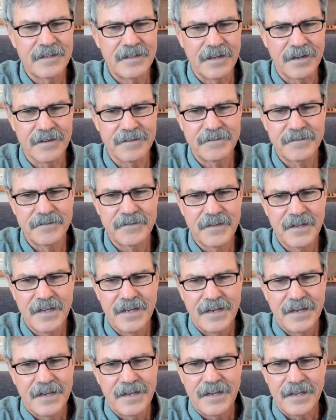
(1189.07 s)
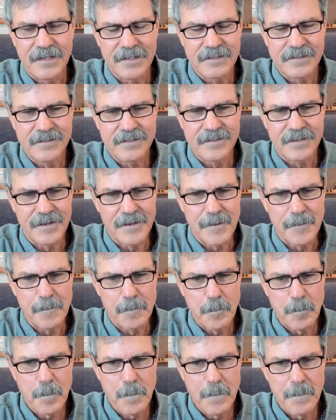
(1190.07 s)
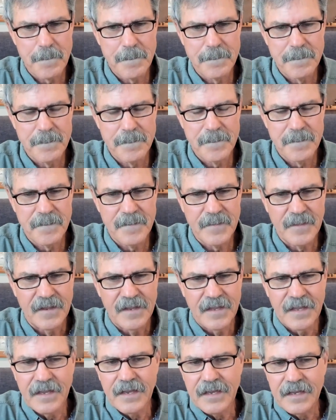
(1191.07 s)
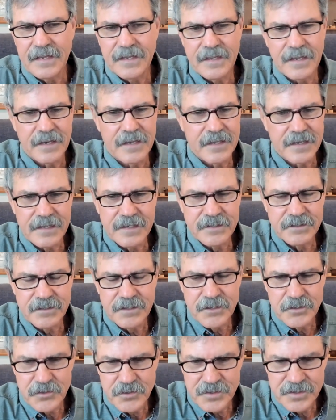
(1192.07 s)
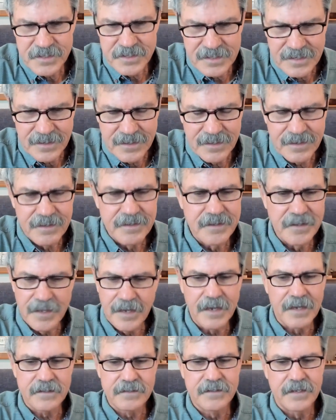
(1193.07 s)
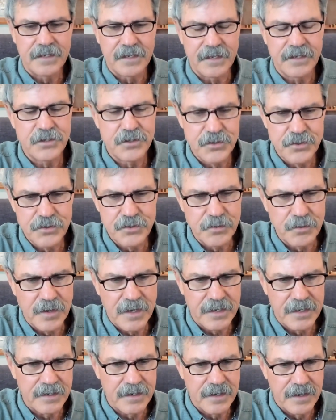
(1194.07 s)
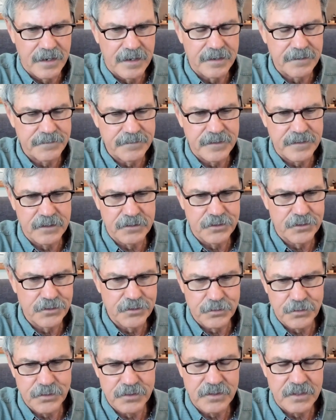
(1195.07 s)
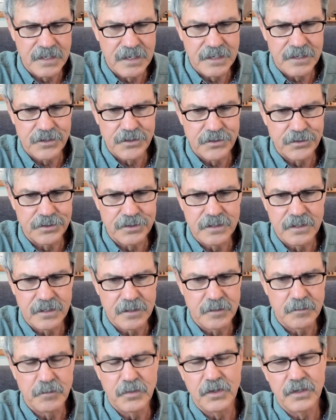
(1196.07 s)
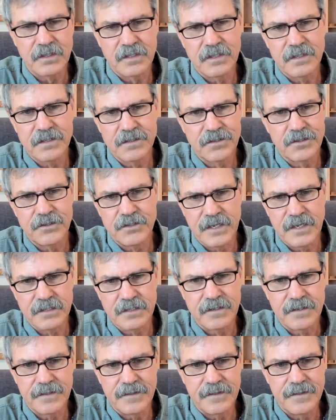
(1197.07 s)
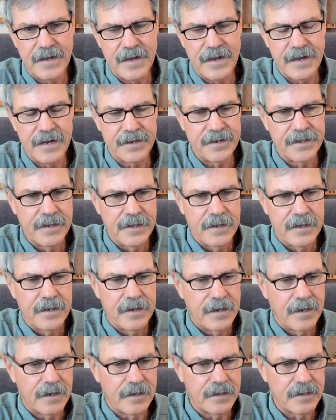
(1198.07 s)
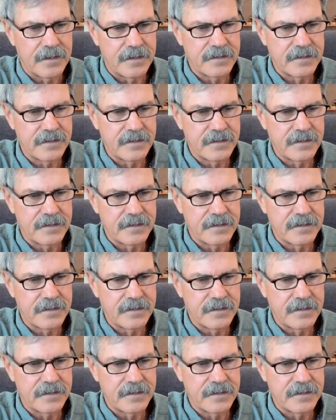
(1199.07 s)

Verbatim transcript: yeah it's um it, it is interesting. Yes, and it's true. I, I found a source that I used in the book that suggested that uh,